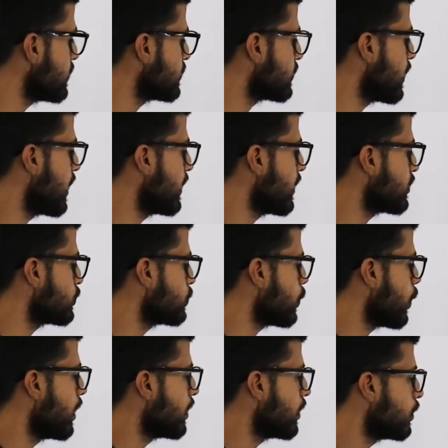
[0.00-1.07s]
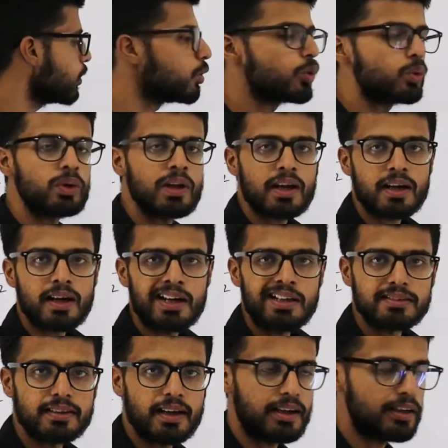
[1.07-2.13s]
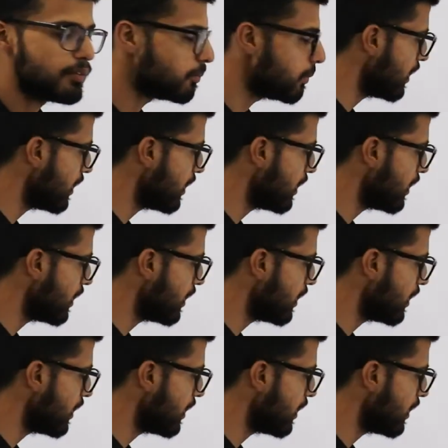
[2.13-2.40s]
this radix point to the right side